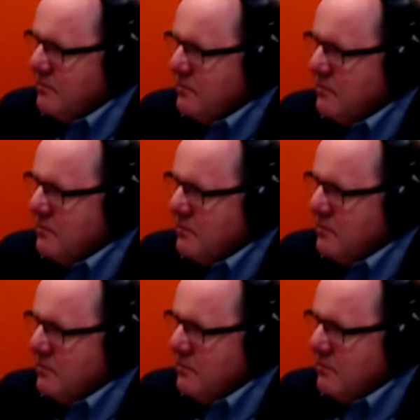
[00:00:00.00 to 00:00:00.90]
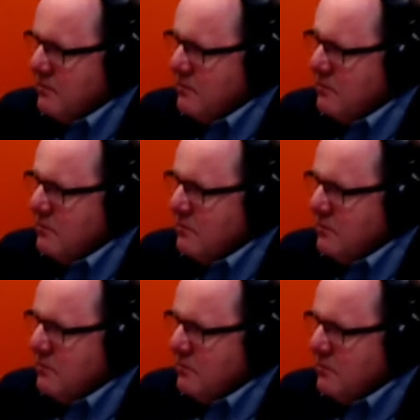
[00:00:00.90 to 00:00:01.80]

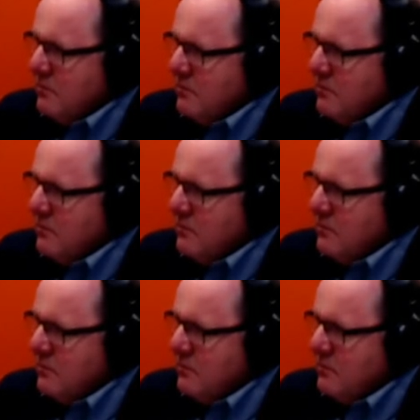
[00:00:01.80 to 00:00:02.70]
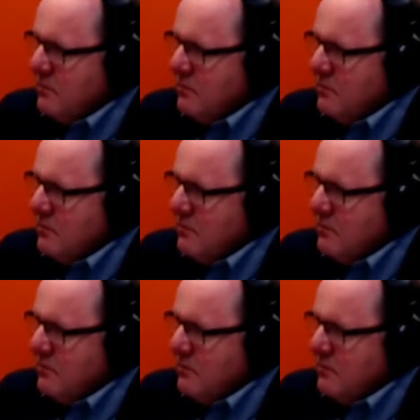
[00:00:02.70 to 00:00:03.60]

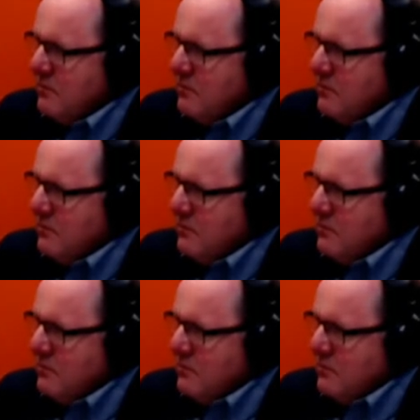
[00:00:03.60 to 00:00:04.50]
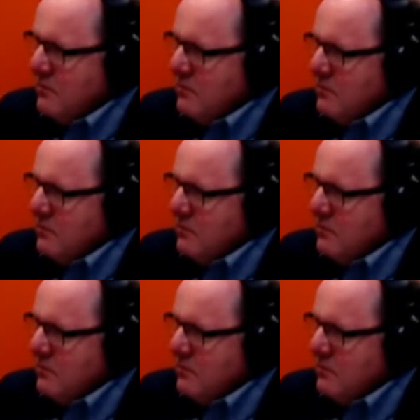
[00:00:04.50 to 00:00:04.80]
(silent)